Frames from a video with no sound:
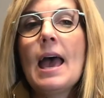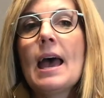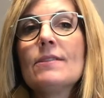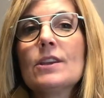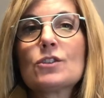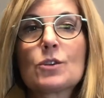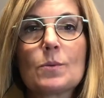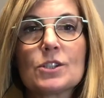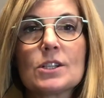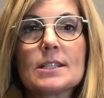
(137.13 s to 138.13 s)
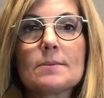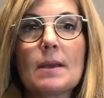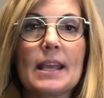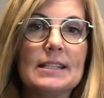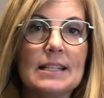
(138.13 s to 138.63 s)
and then her tuition's
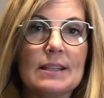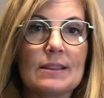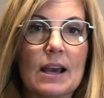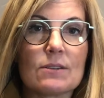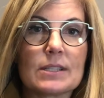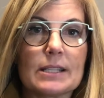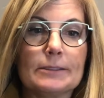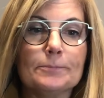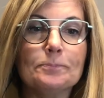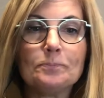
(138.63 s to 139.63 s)
18000